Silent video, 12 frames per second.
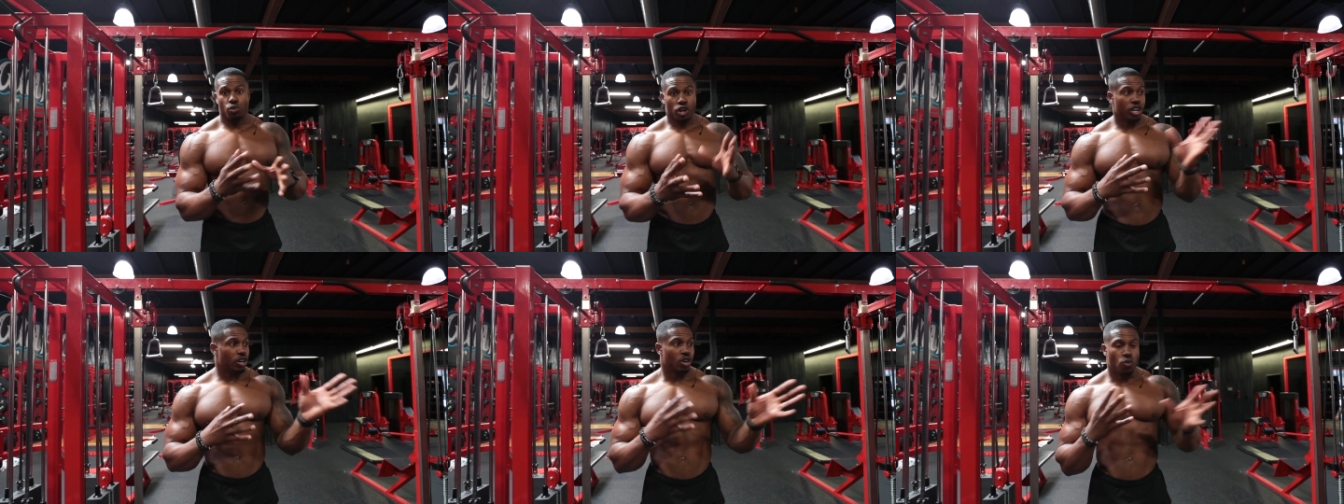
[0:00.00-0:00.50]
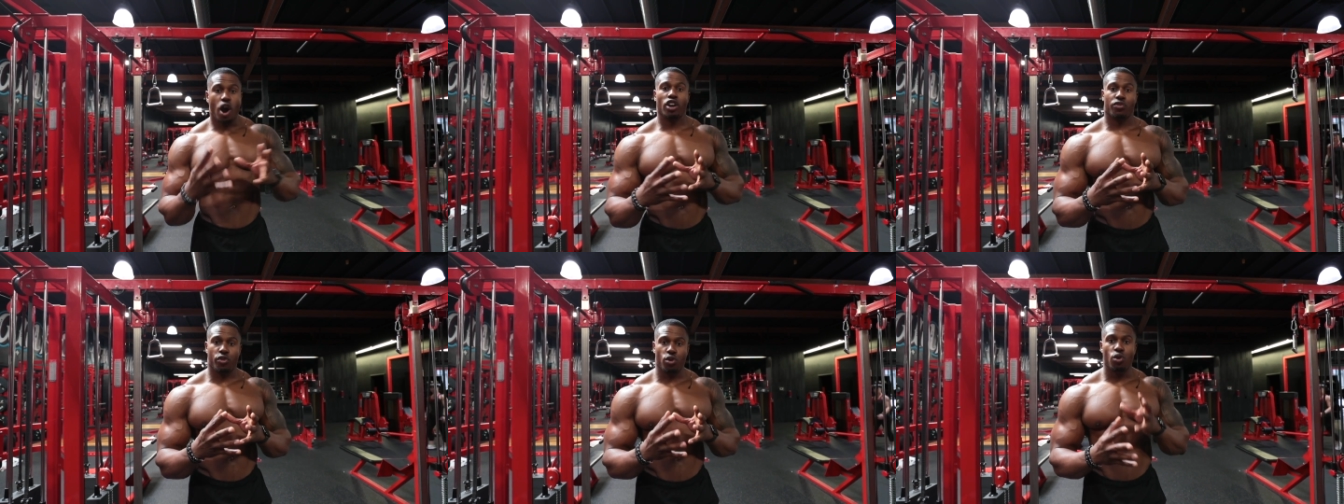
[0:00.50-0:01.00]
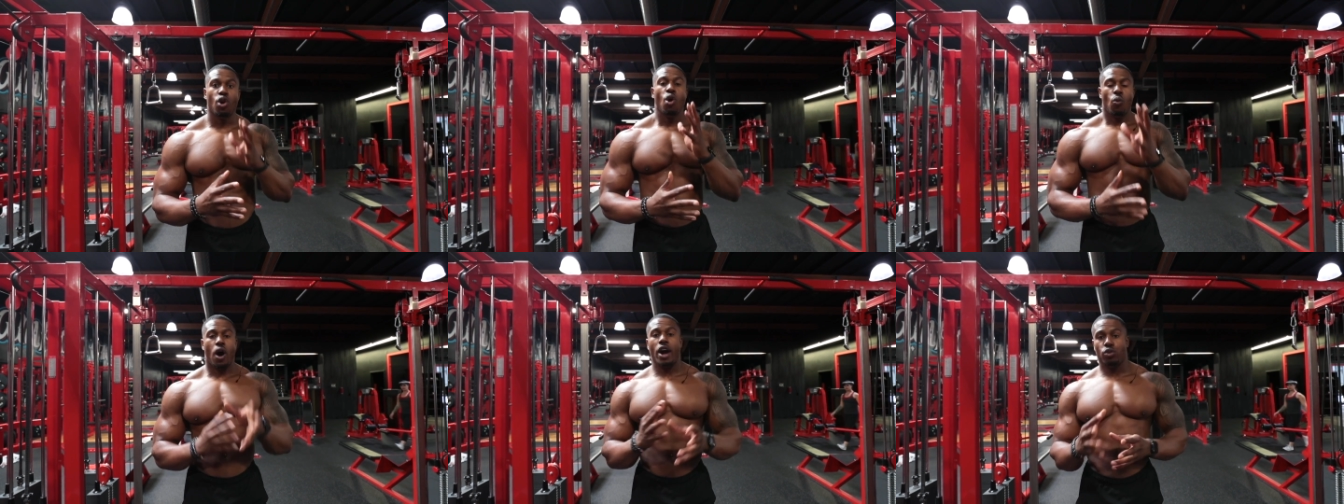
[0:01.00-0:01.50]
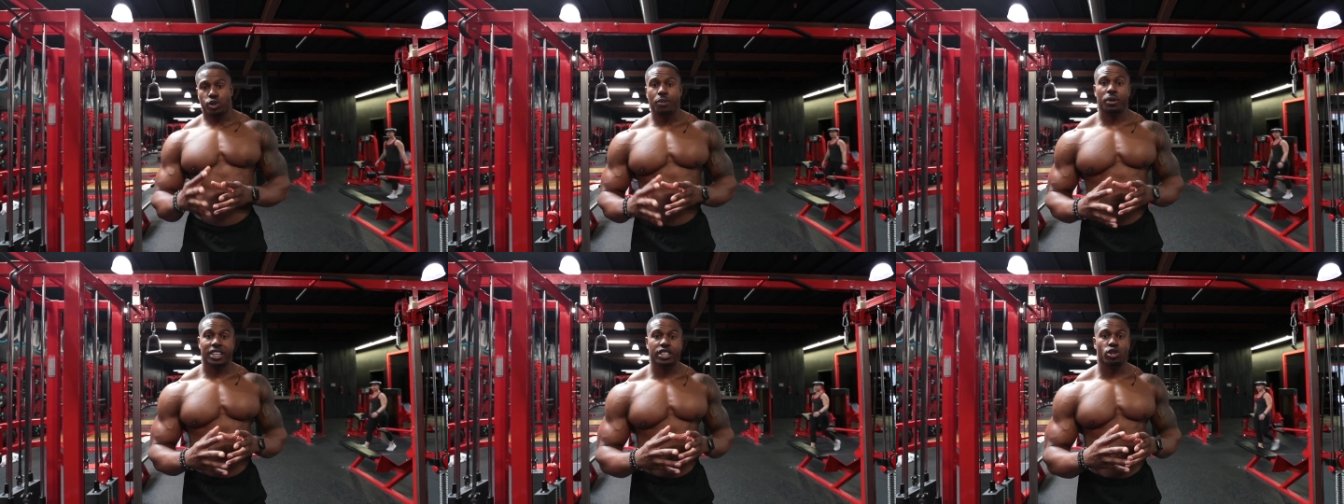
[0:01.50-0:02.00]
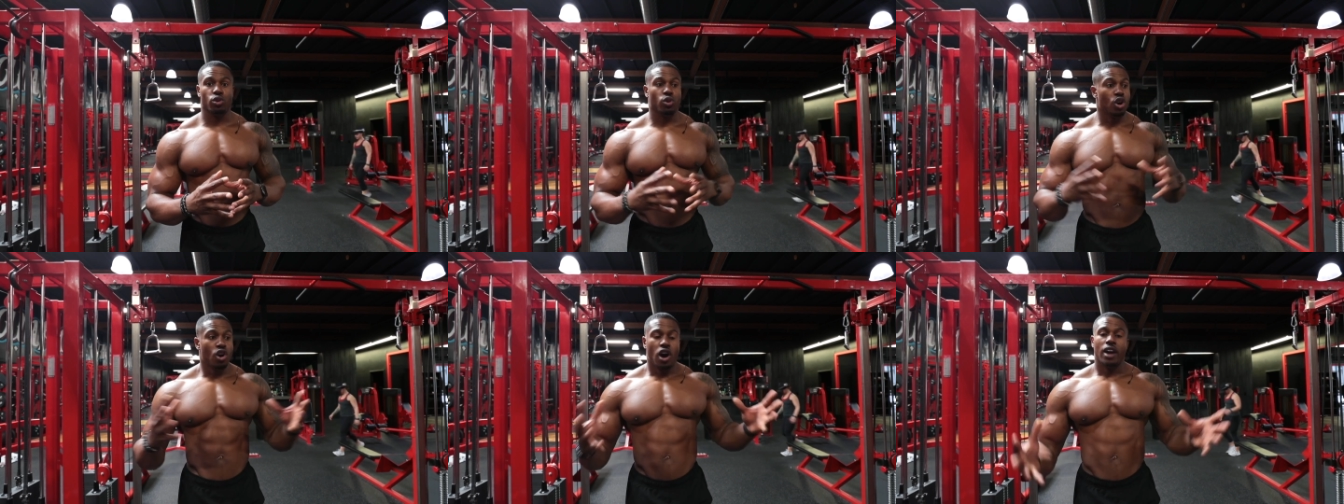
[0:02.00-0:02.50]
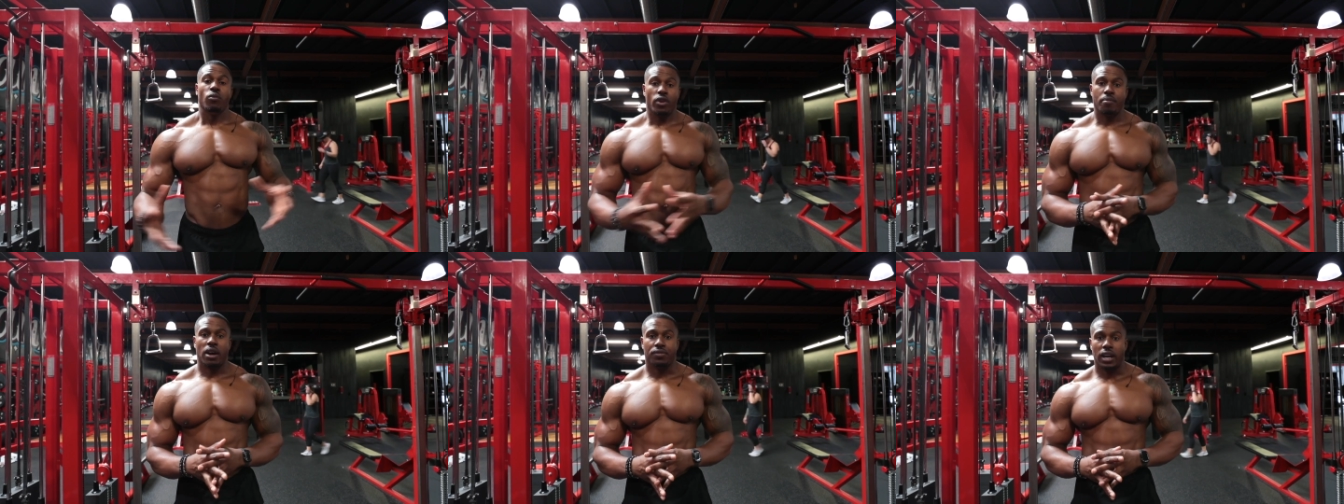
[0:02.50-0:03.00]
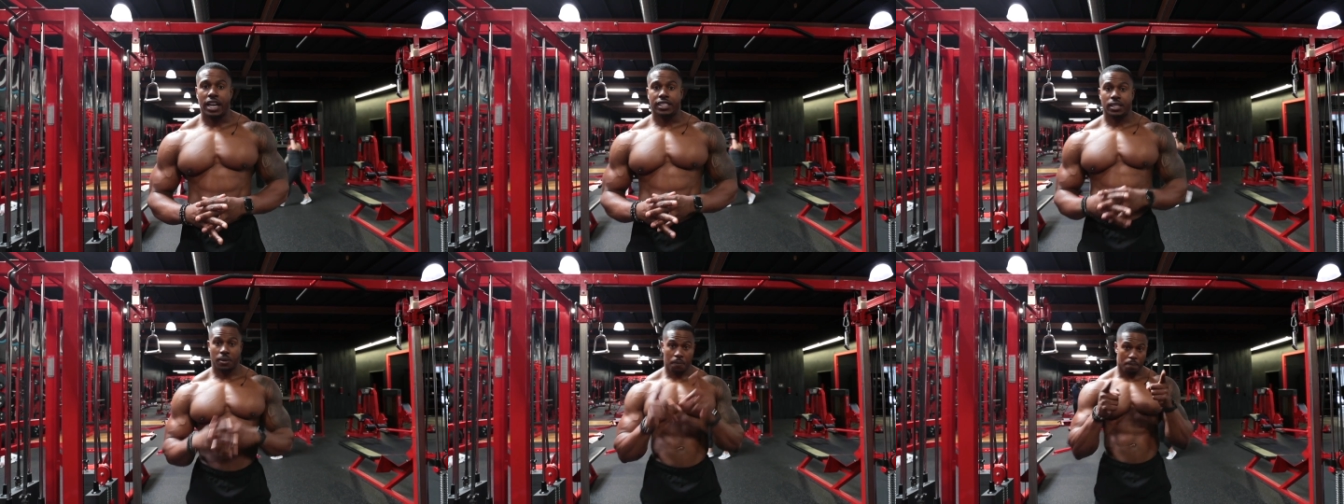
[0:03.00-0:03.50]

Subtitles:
We're going to work through what I will typically do with my flies.